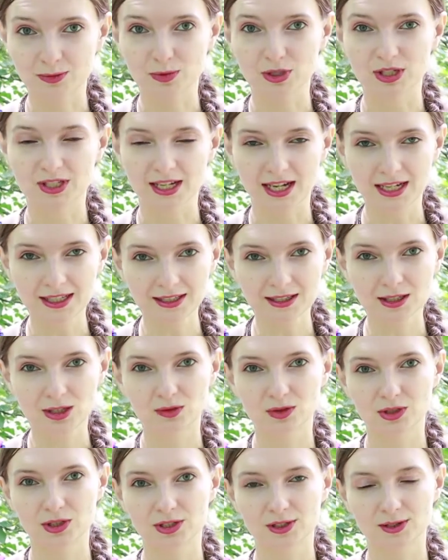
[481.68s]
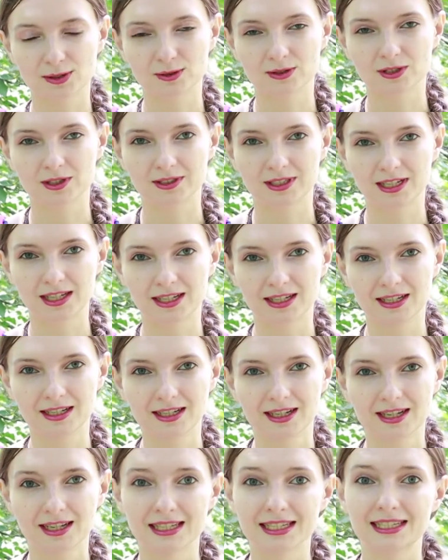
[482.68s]
presiding over this lunar day
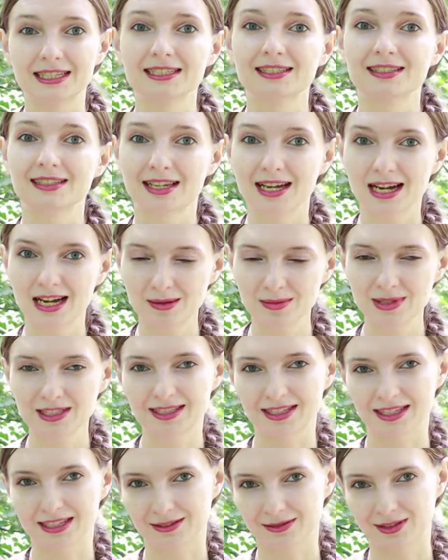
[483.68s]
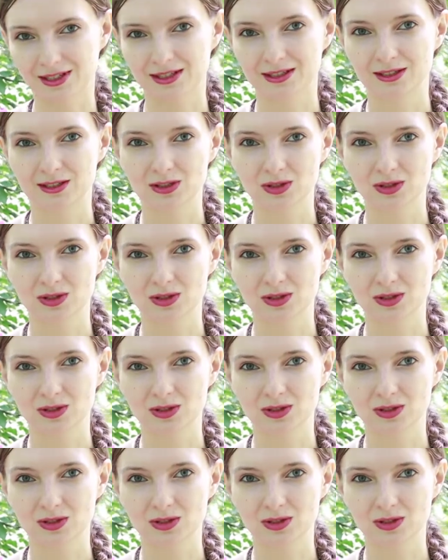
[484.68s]
is Kamadeva,